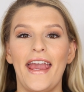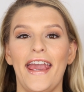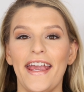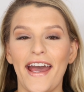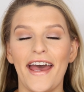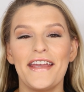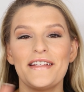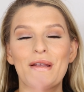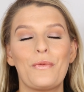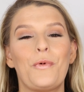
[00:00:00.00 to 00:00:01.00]
Hey
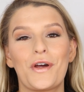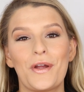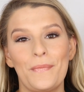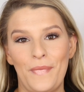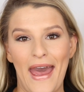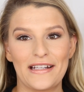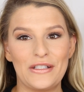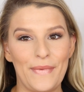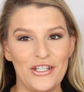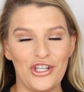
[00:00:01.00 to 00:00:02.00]
guys, welcome back
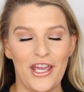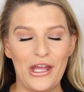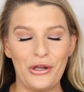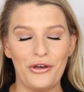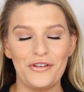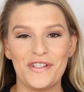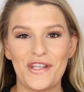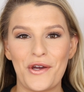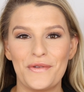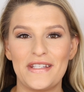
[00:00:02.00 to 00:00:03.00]
to my channel.
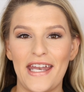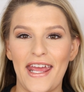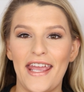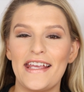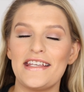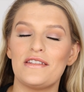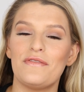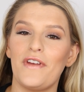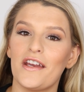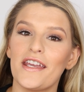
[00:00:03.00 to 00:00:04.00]
So today is
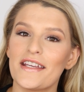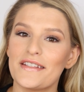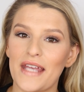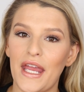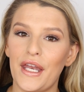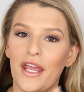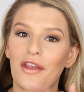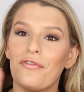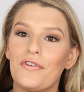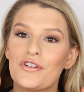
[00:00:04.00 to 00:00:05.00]
very
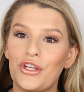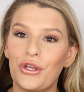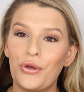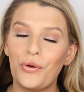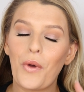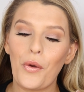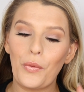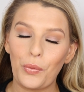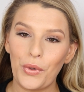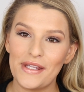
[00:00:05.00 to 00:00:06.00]
exciting for
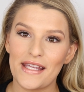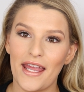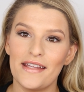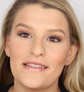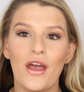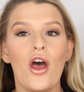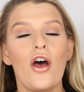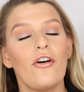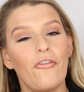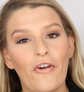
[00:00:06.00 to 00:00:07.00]
two reasons.
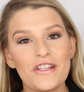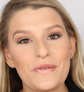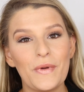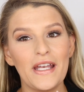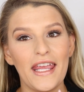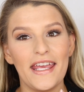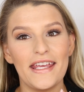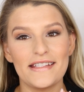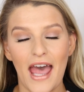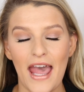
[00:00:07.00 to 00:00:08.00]
First one
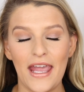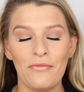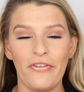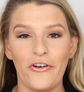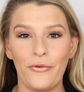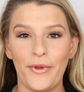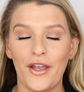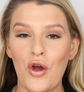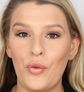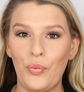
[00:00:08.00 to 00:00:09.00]
is I am
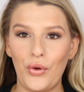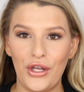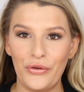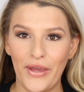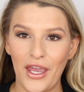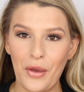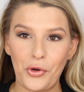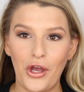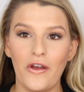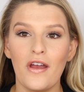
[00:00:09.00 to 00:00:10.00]
filming on a brand new
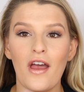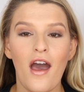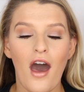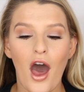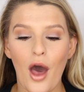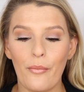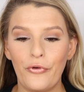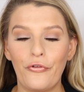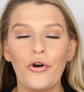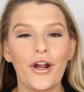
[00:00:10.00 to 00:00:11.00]
camera. Um,
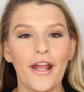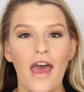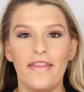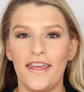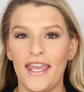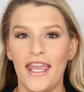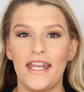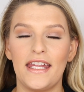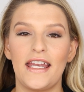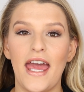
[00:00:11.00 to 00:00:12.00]
before I had the
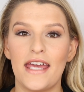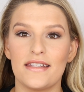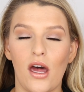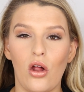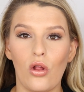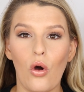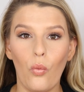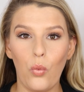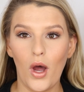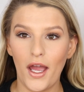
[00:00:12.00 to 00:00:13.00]
Canon
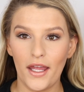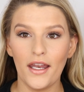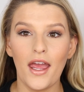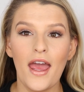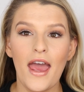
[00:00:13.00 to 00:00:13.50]
SL1